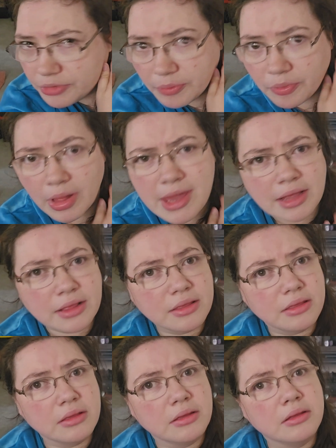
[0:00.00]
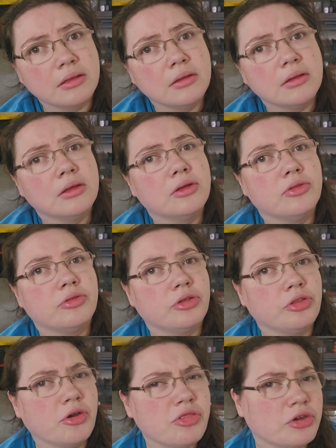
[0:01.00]
place, the
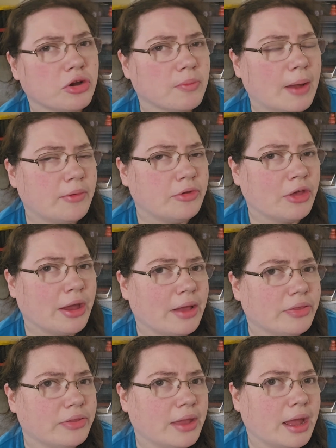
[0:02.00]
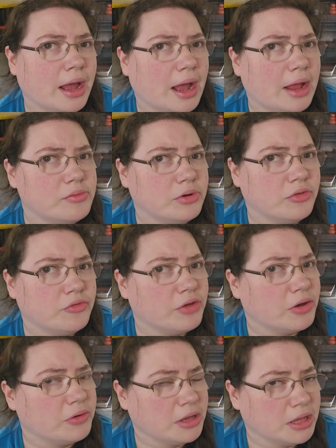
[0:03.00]
nursing home I was at, that I was
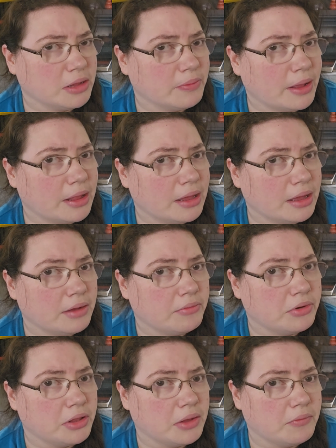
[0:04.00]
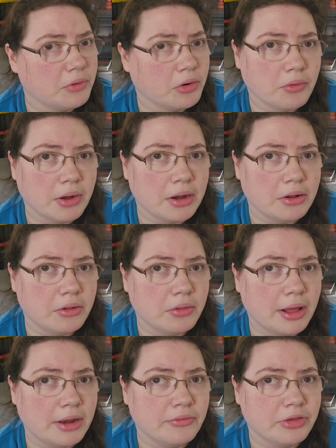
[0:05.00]
very independent and wouldn't require a
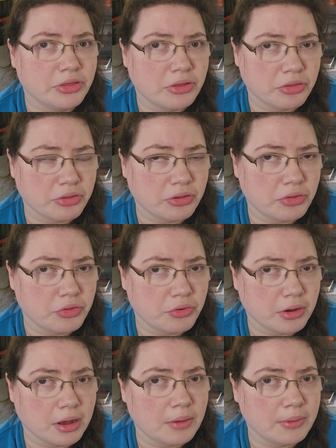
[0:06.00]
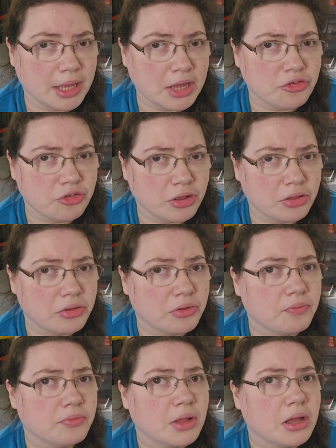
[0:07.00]
lot of assistance or accommodations.
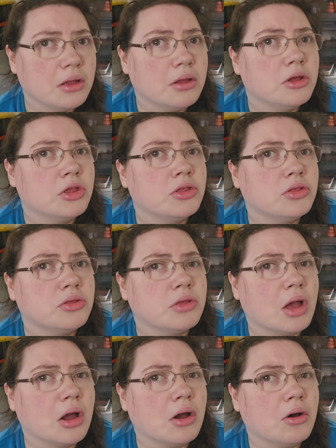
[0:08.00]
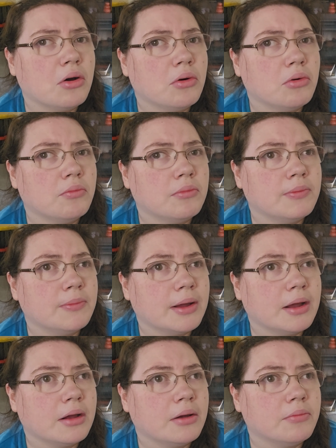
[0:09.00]
So my
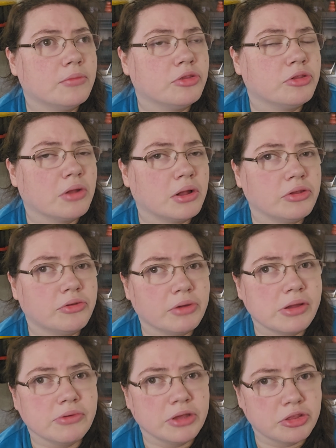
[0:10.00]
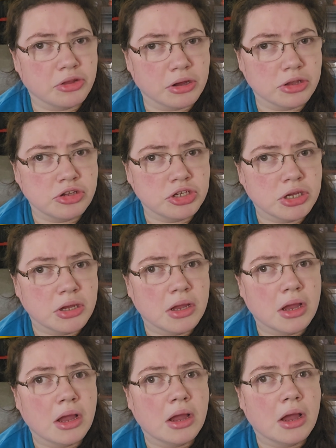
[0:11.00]
mom started doing research
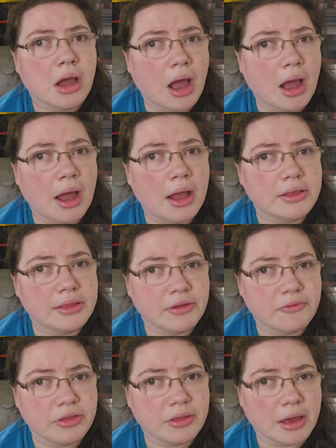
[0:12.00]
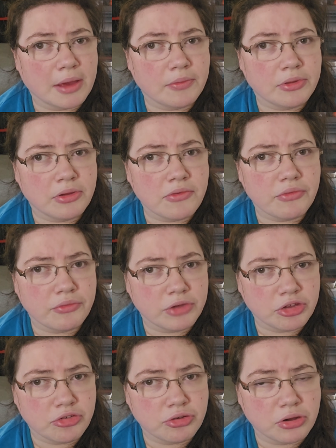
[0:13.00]
on different types of
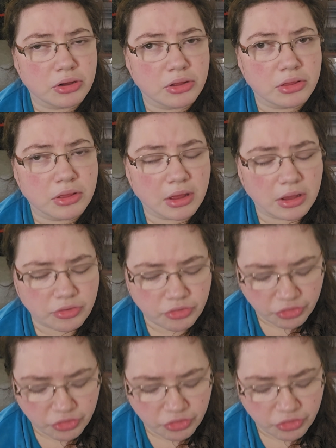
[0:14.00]
reachers, and